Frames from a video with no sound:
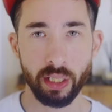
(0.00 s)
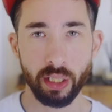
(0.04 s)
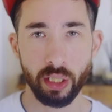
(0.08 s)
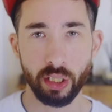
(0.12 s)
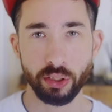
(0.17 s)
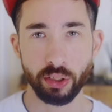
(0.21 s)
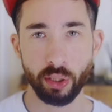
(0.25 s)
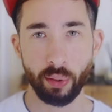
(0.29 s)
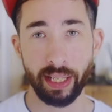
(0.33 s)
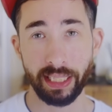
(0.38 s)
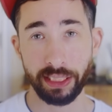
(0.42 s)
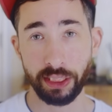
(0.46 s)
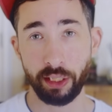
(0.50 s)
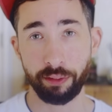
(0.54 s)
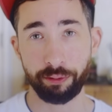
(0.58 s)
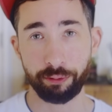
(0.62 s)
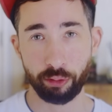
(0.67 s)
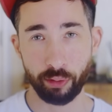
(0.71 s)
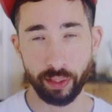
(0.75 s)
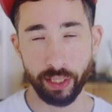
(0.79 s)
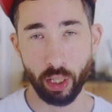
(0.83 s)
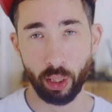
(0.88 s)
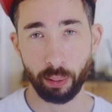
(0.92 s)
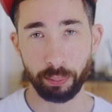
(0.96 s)
So that's your
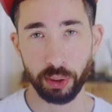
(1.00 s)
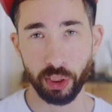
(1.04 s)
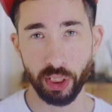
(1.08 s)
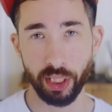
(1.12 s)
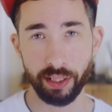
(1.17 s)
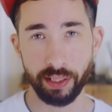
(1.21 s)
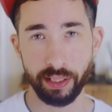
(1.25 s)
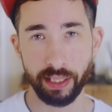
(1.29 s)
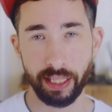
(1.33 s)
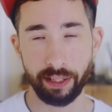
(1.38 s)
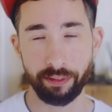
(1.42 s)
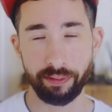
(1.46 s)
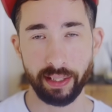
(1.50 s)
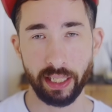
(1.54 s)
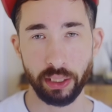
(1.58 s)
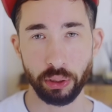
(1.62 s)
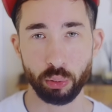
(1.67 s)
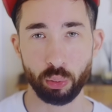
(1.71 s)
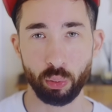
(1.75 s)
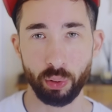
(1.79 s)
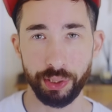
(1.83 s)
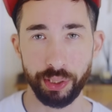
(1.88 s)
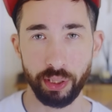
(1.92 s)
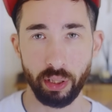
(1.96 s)
free option if that's
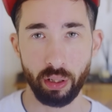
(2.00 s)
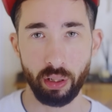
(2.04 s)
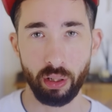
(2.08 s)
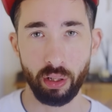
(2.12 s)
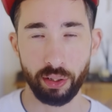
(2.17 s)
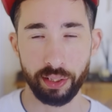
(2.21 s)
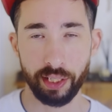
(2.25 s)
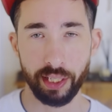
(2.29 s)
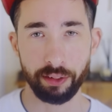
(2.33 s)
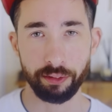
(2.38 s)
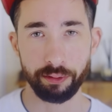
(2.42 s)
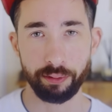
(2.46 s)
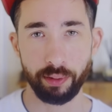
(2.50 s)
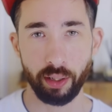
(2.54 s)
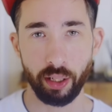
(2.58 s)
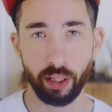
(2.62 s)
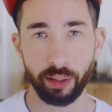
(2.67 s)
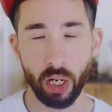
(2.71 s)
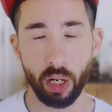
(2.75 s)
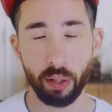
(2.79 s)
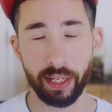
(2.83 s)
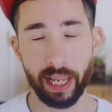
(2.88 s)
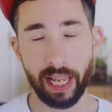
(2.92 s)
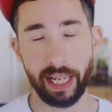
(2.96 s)
what you're looking for.
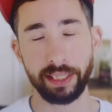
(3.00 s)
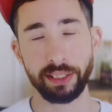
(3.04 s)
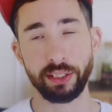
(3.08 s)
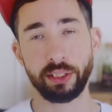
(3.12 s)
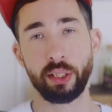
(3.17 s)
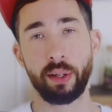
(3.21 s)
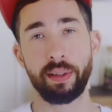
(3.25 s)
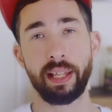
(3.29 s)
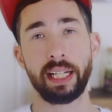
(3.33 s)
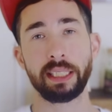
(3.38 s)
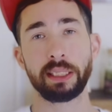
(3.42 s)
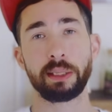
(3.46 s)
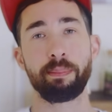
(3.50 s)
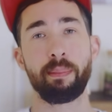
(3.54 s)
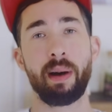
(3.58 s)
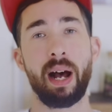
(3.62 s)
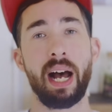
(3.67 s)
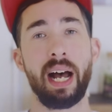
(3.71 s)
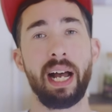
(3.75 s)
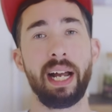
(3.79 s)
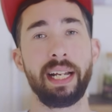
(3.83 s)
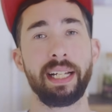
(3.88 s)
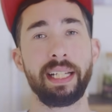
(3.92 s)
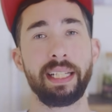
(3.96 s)
Okay, so that's
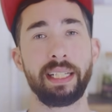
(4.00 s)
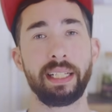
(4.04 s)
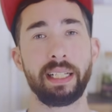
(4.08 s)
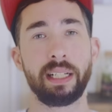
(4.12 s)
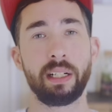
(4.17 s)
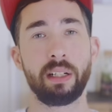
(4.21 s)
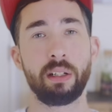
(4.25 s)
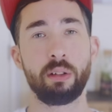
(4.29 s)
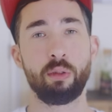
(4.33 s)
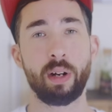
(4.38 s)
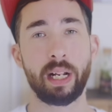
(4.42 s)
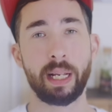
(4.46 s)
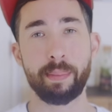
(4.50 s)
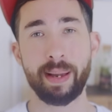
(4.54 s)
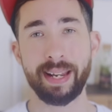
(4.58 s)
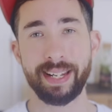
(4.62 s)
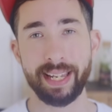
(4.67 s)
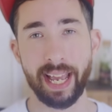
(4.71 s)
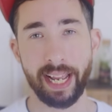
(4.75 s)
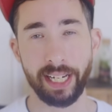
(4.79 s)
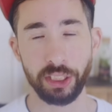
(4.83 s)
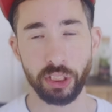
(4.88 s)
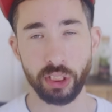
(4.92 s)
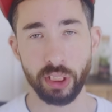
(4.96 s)
my
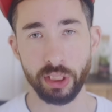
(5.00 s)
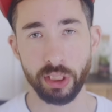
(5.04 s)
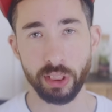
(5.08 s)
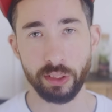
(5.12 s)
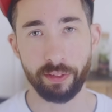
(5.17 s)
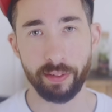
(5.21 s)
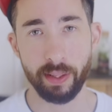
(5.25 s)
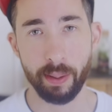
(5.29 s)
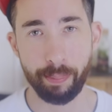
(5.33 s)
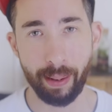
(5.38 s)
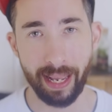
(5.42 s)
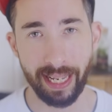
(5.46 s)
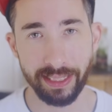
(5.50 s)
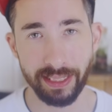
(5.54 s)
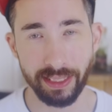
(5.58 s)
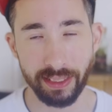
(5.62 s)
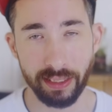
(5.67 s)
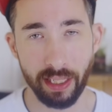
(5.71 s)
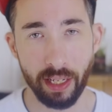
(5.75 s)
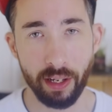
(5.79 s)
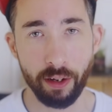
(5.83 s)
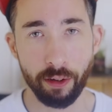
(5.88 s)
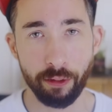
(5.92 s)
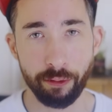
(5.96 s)
recommendations for the best
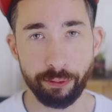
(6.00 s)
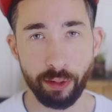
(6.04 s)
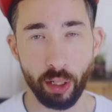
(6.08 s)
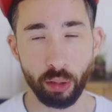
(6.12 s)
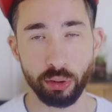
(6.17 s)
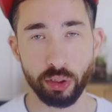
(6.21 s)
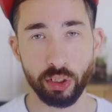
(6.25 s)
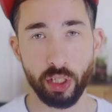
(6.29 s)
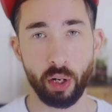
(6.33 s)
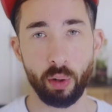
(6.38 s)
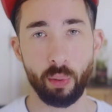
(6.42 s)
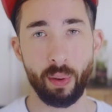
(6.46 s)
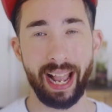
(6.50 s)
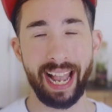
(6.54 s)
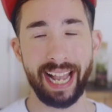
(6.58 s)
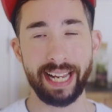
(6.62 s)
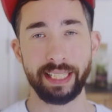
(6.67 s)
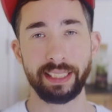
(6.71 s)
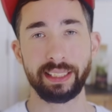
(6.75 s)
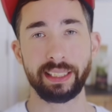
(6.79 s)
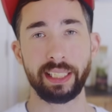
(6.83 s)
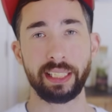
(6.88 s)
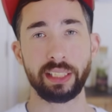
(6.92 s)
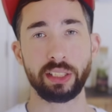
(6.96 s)
photo
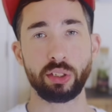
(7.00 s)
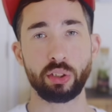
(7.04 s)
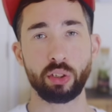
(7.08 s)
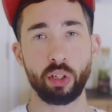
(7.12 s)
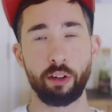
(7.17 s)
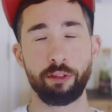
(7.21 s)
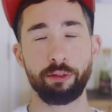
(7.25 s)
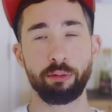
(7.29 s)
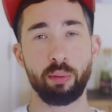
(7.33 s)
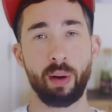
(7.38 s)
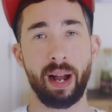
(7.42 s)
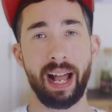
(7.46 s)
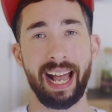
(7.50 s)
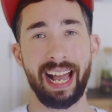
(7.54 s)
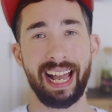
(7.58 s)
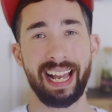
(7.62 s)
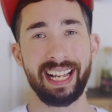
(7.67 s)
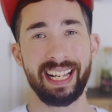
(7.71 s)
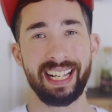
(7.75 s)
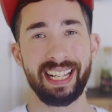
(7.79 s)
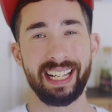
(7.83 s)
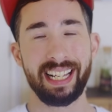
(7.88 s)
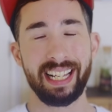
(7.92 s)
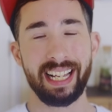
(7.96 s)
editing software.
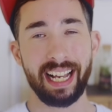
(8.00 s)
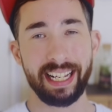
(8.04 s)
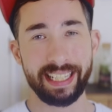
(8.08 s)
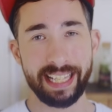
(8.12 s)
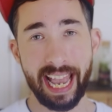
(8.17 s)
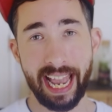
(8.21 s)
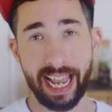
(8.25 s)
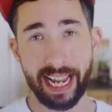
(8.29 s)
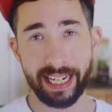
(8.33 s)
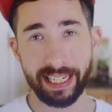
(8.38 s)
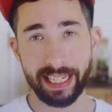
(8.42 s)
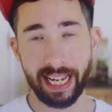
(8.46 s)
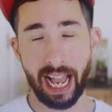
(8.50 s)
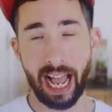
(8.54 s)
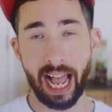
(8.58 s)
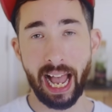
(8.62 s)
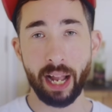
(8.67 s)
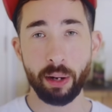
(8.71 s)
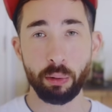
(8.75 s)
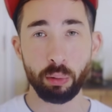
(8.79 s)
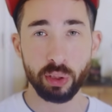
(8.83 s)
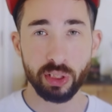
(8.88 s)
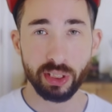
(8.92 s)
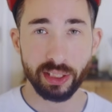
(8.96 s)
Again, I
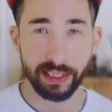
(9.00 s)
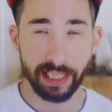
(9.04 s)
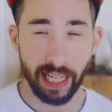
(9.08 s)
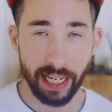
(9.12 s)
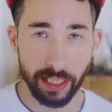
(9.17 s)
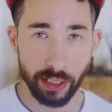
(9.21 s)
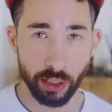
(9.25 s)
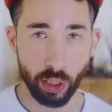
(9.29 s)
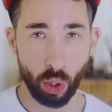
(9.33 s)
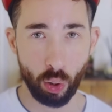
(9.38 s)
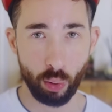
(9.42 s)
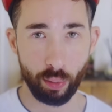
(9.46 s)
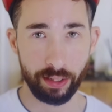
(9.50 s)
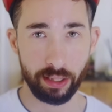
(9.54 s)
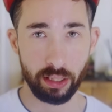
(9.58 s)
would say go with